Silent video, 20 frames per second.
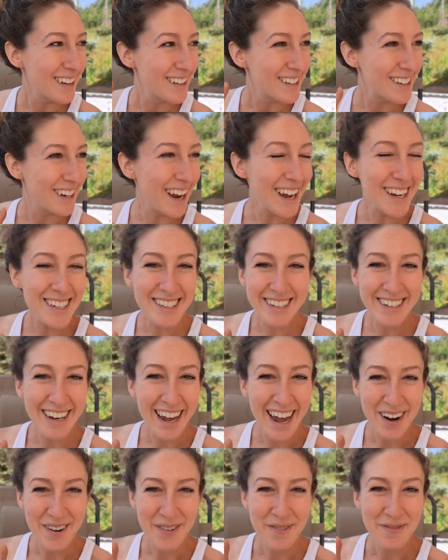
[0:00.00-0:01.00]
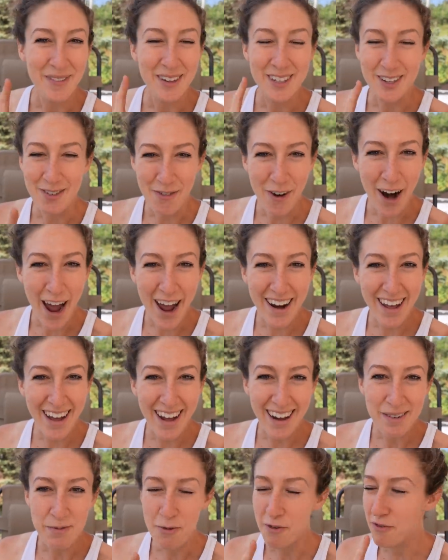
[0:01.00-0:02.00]
today's the day. It's a
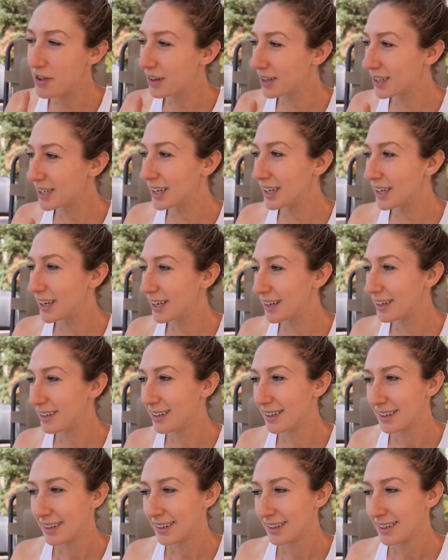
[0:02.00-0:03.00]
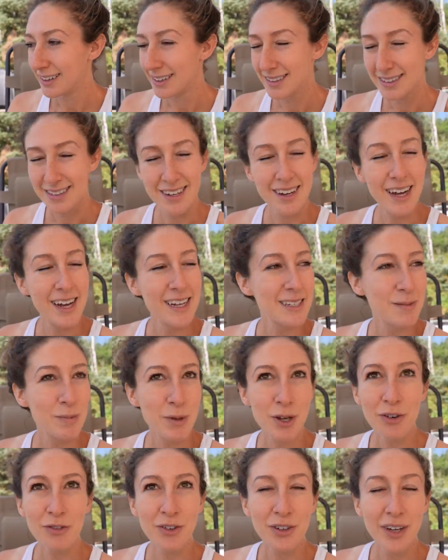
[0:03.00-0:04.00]
Friday. We're feeling good. It's a nice,
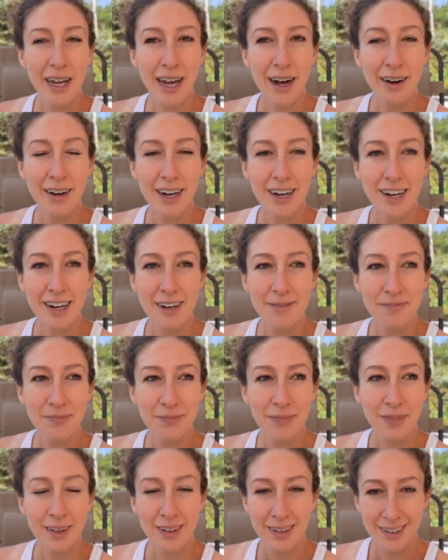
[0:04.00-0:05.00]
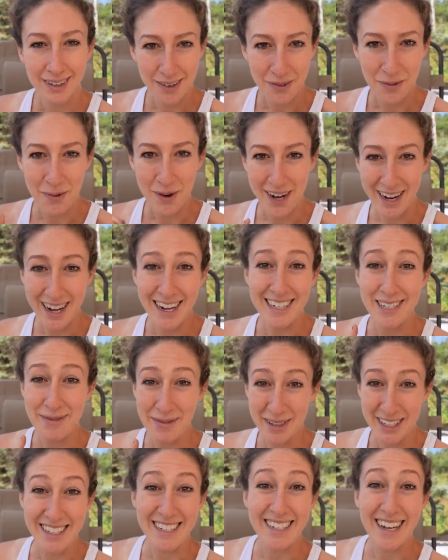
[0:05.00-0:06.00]
beautiful day out here. We're gonna get some
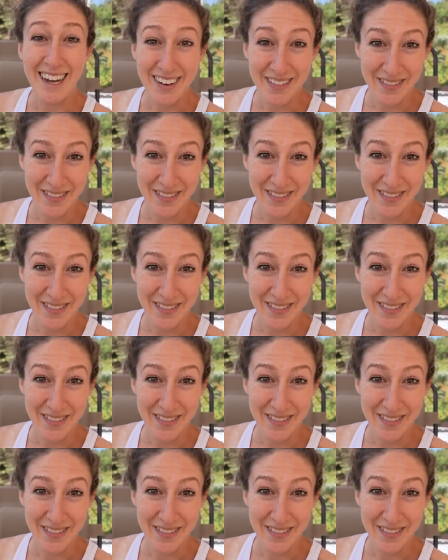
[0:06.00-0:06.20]
of this done.